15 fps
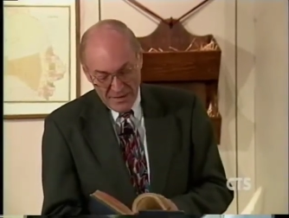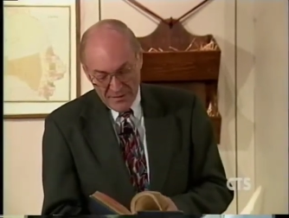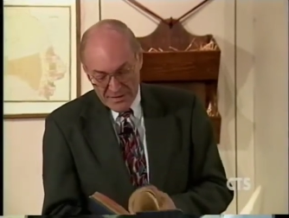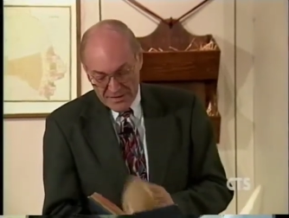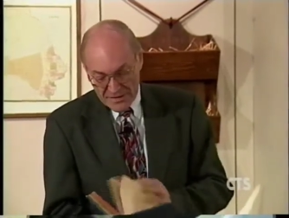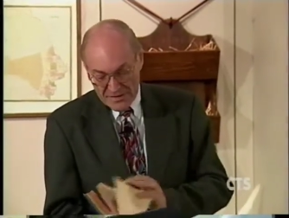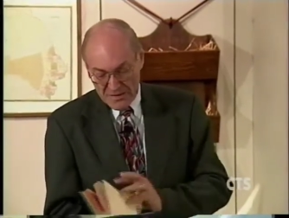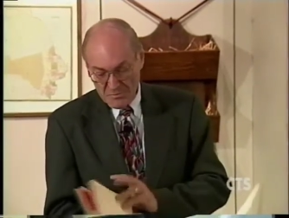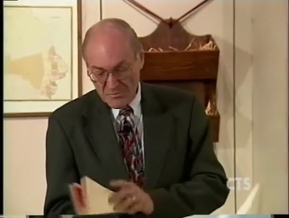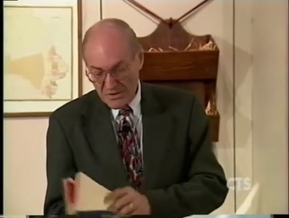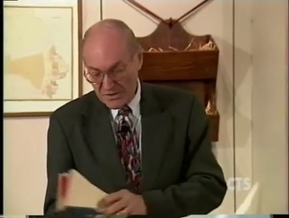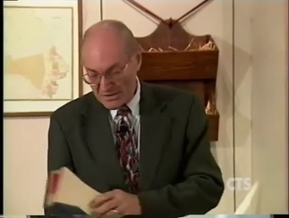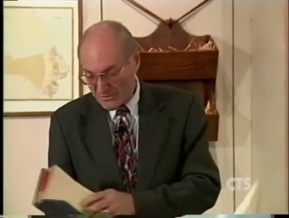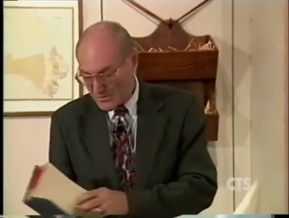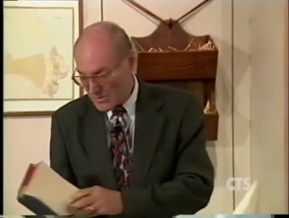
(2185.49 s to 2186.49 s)
This is a
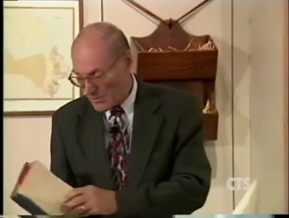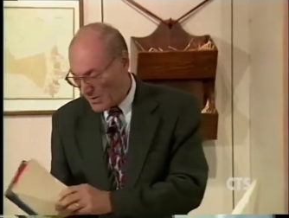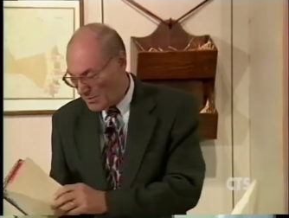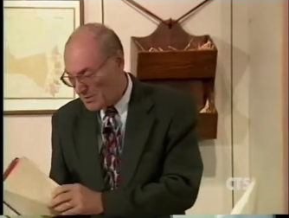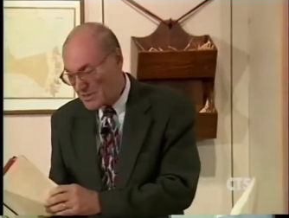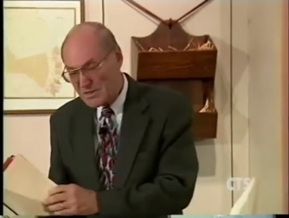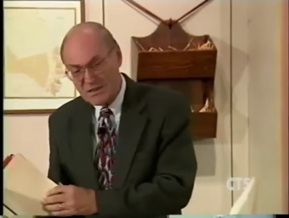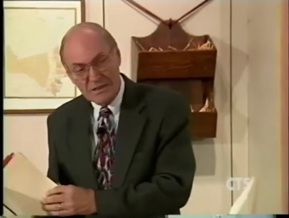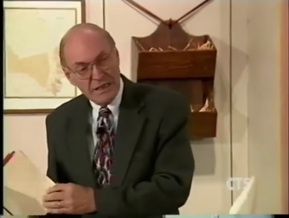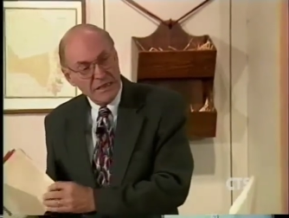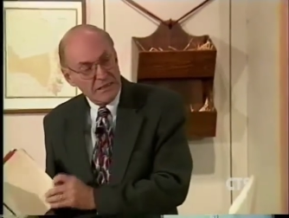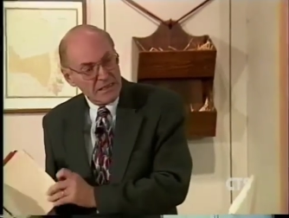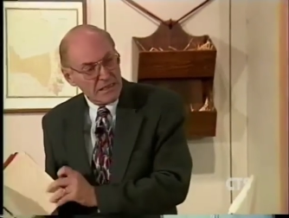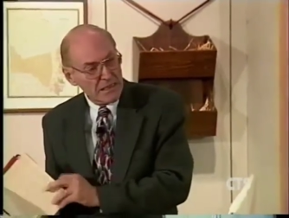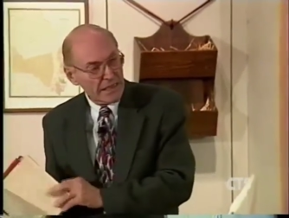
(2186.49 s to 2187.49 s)
book that was published in
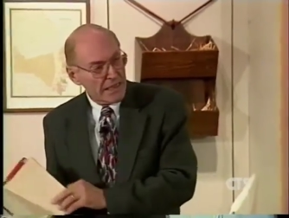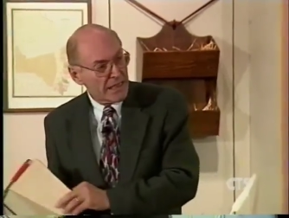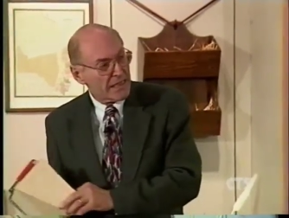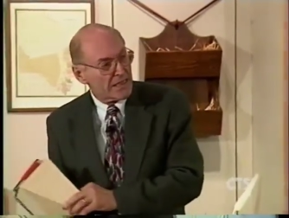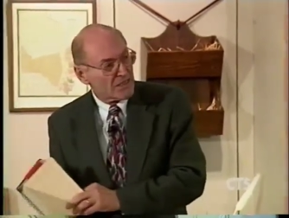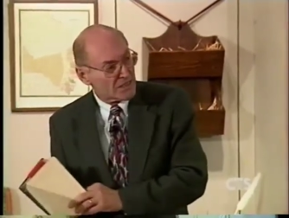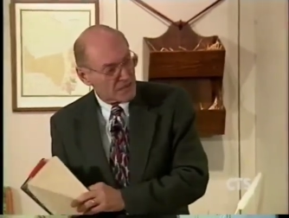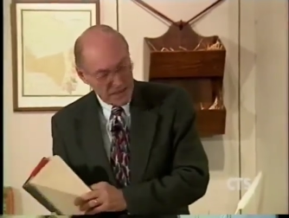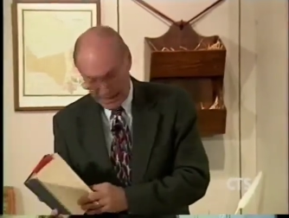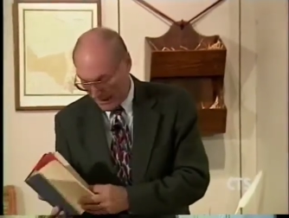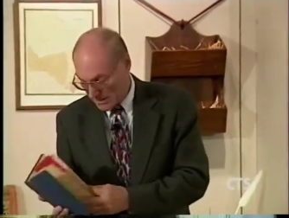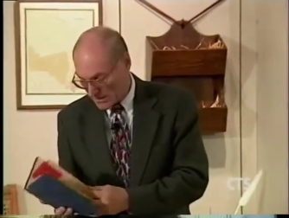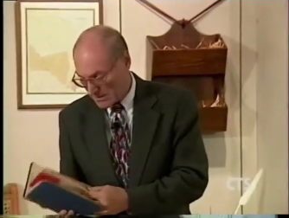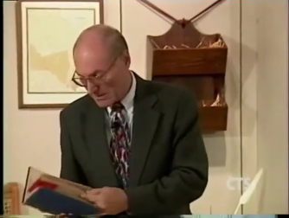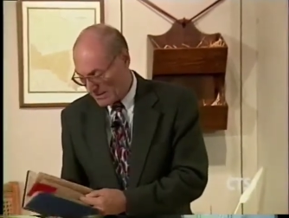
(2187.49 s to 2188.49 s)

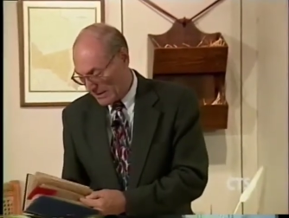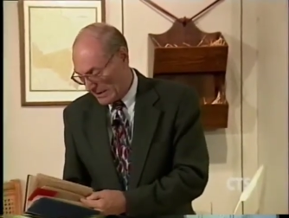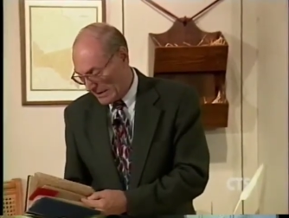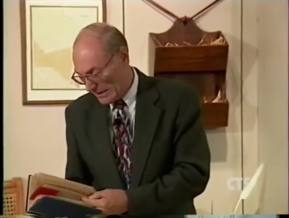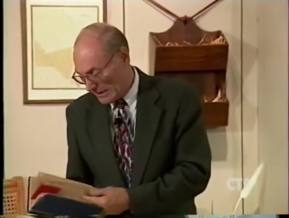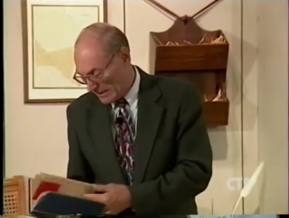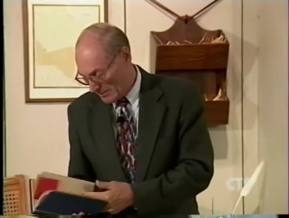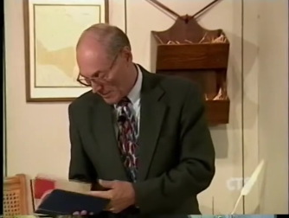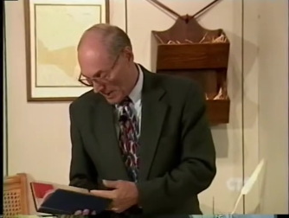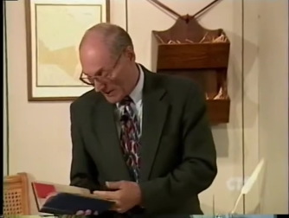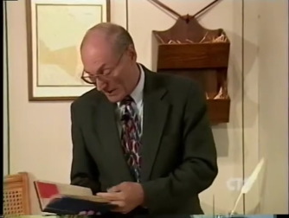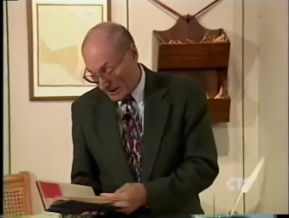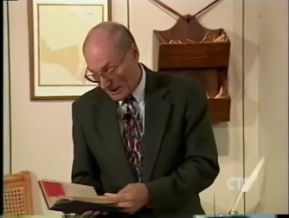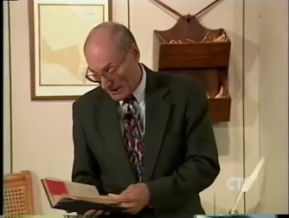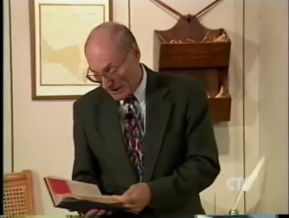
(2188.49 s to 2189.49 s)
1886 in, by
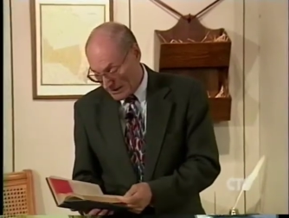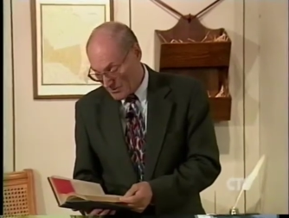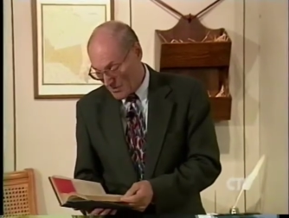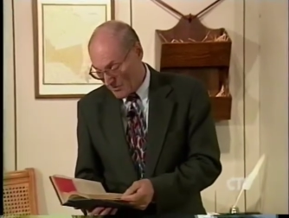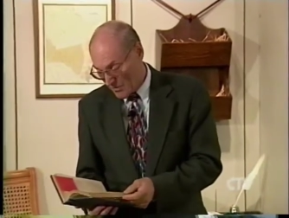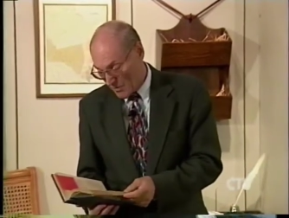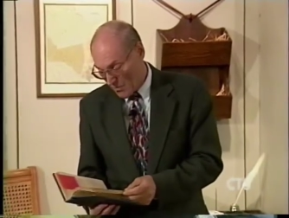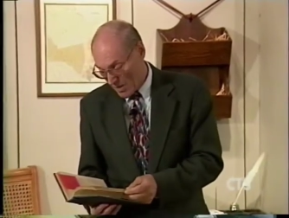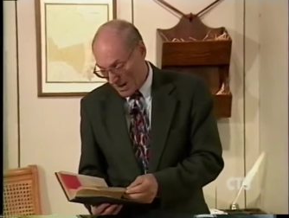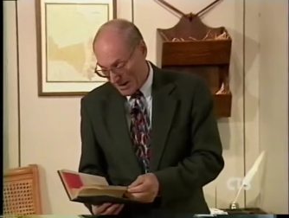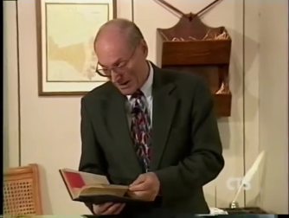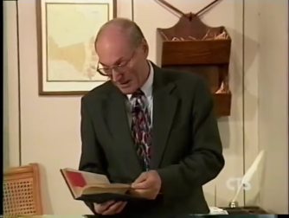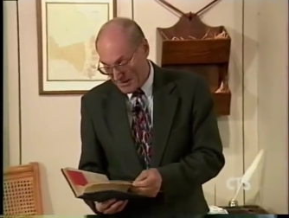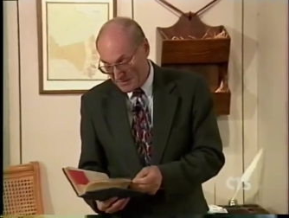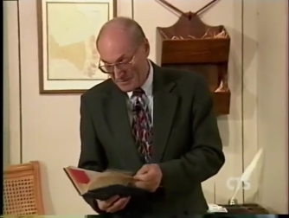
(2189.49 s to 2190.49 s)
the Kingdom of
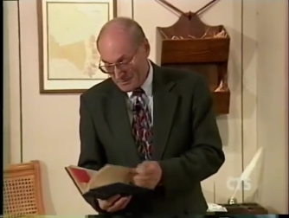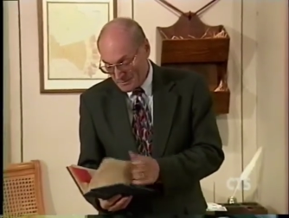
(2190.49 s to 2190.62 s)
Hawaii.